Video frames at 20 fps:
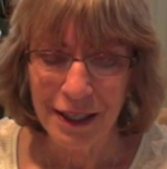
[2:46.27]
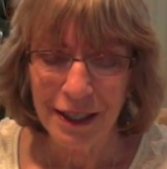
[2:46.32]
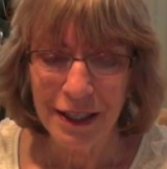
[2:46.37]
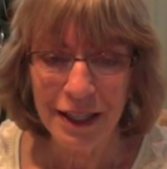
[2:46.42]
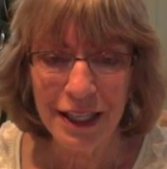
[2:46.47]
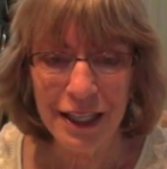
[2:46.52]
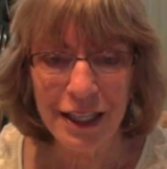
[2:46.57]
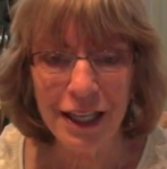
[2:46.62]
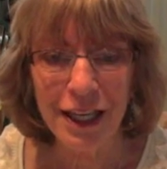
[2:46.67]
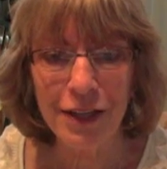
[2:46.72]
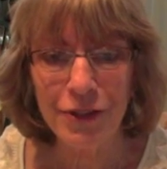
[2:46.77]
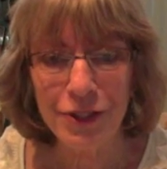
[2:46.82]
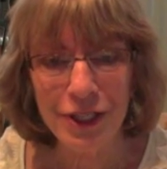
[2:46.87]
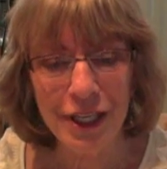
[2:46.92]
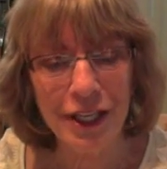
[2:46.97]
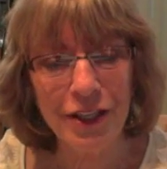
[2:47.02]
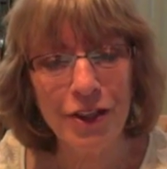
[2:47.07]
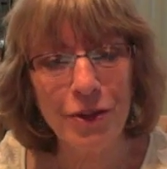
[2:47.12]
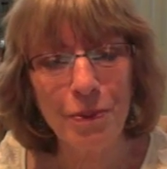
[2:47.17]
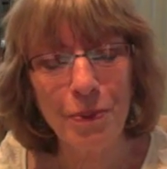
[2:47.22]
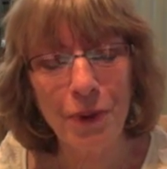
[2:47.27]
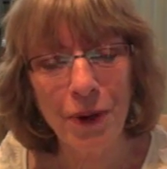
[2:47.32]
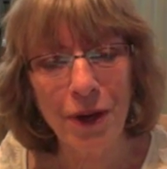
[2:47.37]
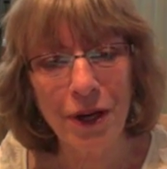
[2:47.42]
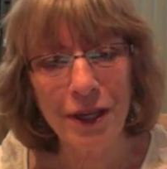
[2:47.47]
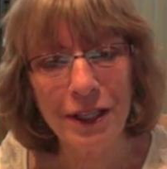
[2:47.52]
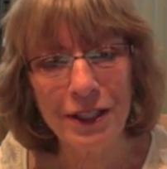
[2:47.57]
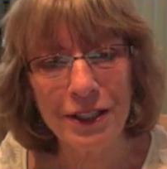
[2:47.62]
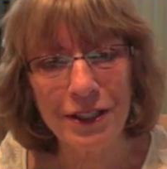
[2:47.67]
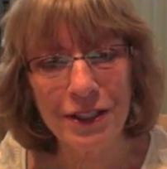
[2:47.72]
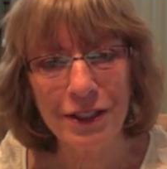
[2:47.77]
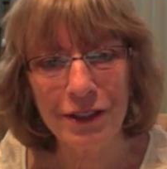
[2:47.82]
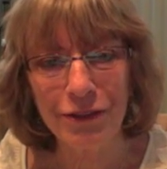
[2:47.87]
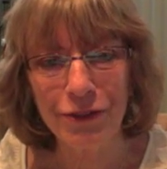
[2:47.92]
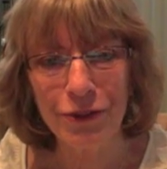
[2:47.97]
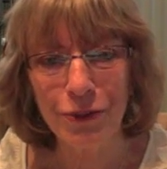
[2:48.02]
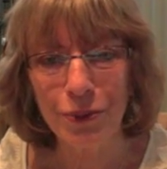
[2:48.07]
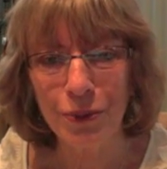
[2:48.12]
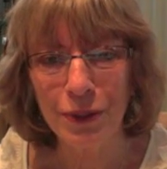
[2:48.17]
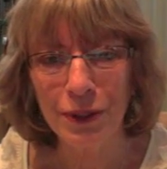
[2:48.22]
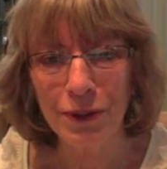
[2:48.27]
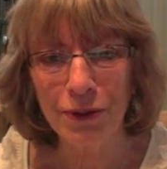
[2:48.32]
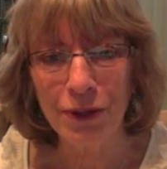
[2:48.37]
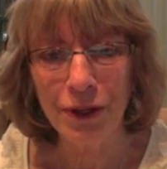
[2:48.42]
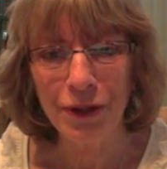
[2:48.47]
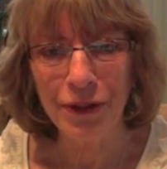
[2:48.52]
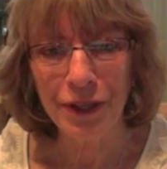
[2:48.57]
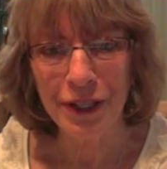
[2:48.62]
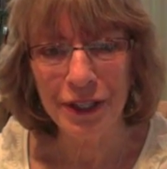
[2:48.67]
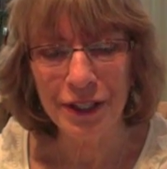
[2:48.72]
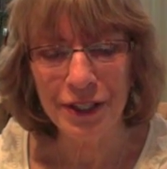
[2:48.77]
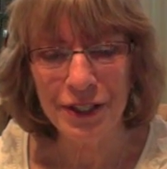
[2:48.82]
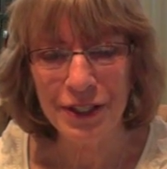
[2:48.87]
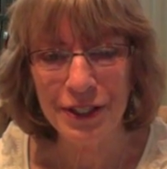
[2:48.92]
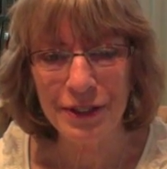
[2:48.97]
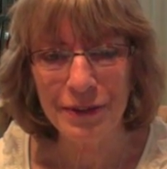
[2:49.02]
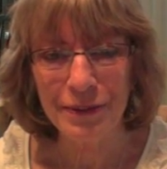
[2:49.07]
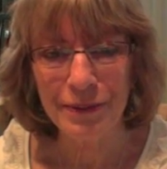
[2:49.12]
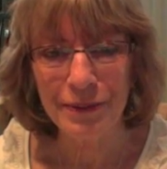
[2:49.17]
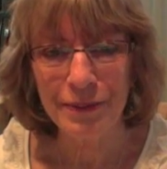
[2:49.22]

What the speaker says: Think outside the box, if you will, on this.